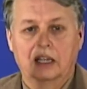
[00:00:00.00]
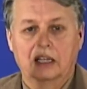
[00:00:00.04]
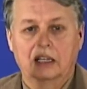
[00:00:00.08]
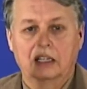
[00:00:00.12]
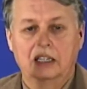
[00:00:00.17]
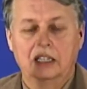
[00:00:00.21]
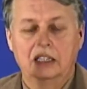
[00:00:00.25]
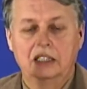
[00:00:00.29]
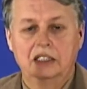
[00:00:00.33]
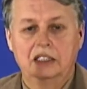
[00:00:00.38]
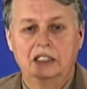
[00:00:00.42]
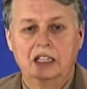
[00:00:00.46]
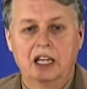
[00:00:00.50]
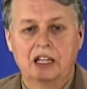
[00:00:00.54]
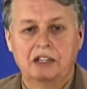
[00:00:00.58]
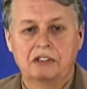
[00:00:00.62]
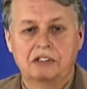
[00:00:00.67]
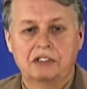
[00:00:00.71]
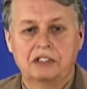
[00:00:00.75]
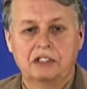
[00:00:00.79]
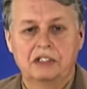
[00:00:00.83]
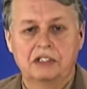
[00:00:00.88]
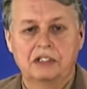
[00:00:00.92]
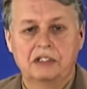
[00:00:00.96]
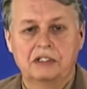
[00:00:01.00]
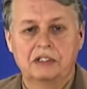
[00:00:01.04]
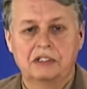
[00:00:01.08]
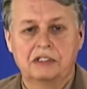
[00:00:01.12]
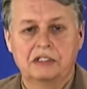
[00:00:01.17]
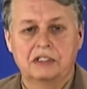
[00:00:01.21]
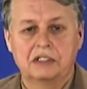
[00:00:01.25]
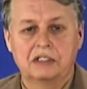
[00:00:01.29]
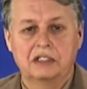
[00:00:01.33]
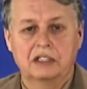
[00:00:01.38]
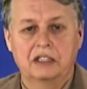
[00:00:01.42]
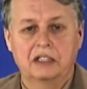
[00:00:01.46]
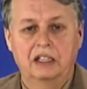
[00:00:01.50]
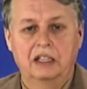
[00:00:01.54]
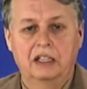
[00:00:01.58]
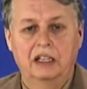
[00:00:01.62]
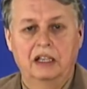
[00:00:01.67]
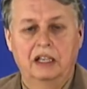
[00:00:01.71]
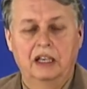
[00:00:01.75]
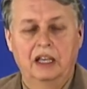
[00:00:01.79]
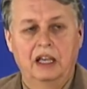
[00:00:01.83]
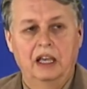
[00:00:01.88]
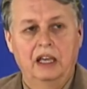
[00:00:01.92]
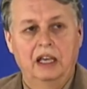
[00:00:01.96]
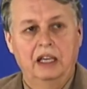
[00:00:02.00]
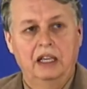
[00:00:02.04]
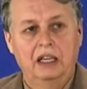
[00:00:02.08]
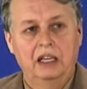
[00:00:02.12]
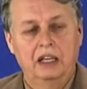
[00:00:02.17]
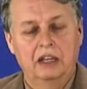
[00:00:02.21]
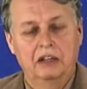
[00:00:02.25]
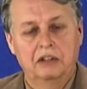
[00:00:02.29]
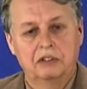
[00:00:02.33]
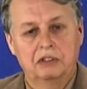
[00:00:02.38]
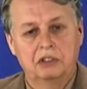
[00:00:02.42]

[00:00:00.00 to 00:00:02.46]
condenses in